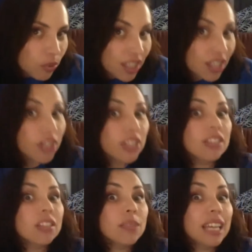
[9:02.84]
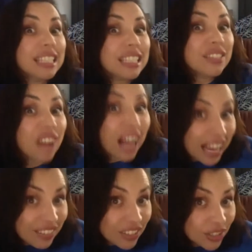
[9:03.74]
years, in some cases
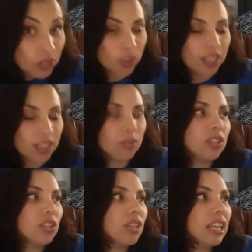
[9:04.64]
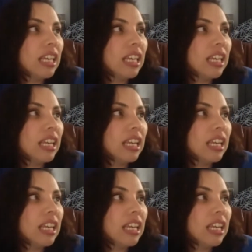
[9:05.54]
5 years working with a student,